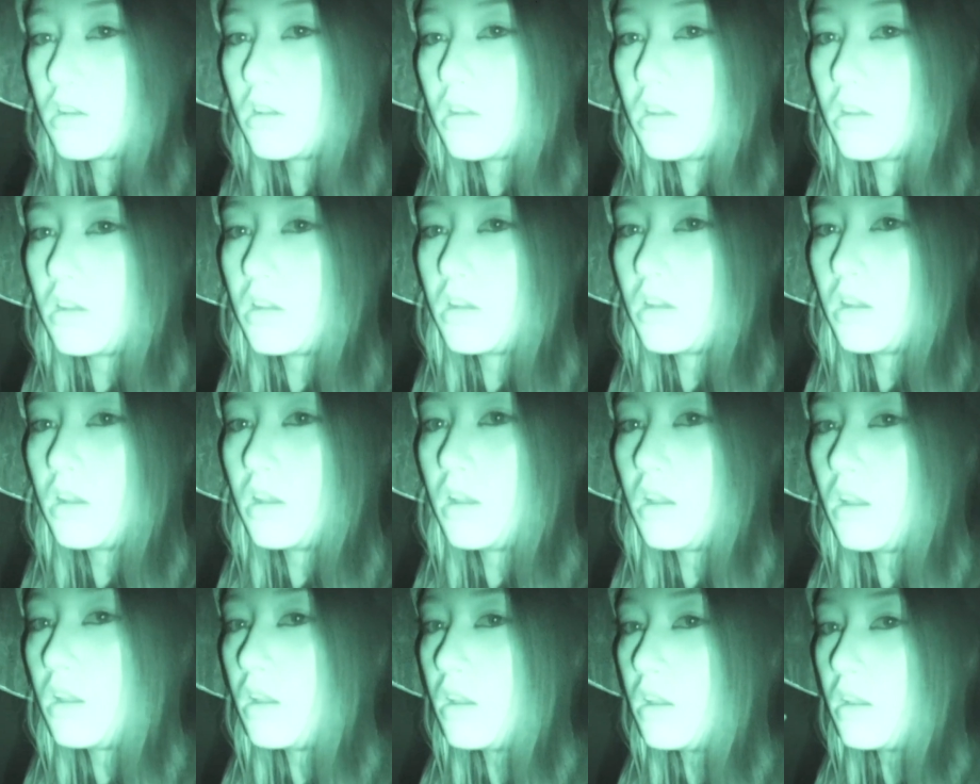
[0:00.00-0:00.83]

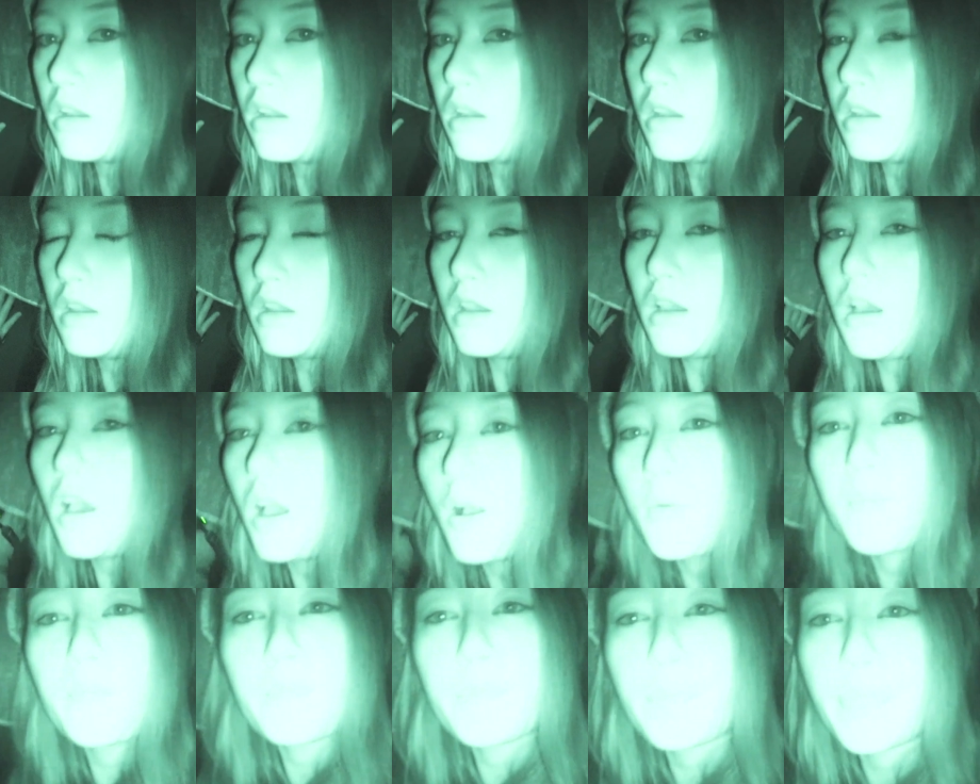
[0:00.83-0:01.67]
bullshit.
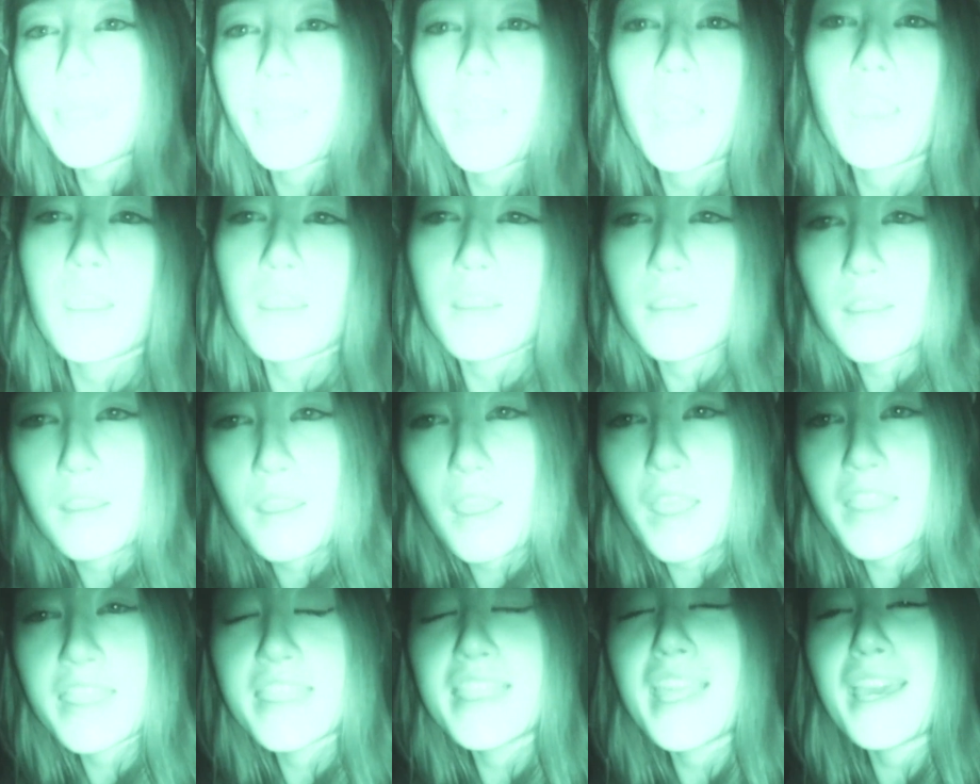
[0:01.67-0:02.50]
This
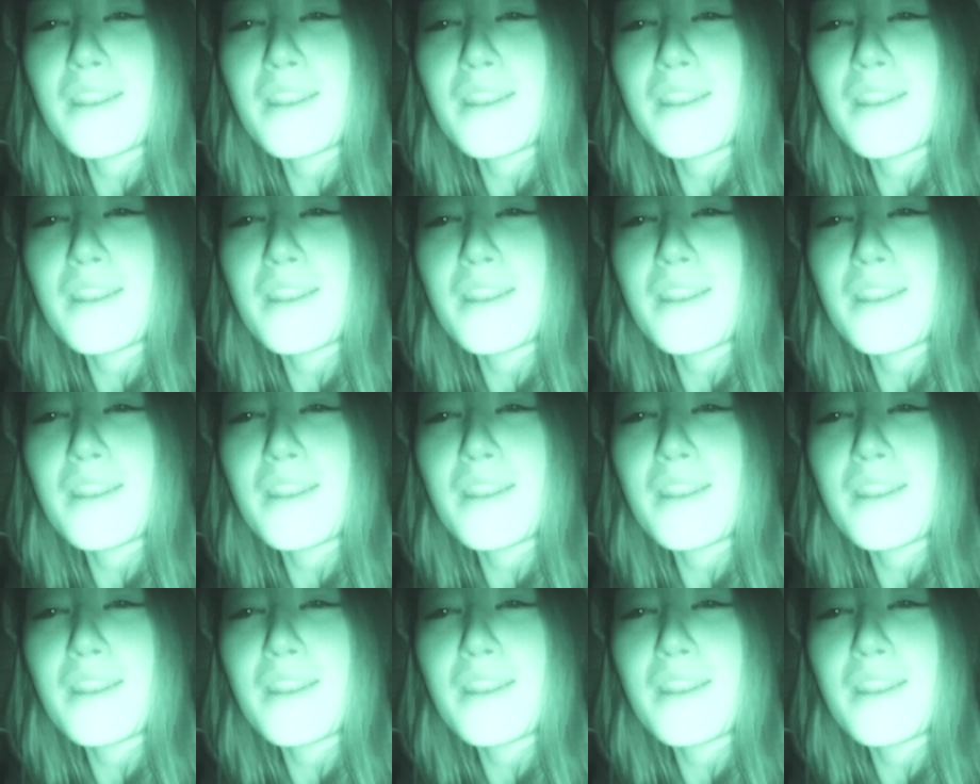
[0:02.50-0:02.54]
is serious.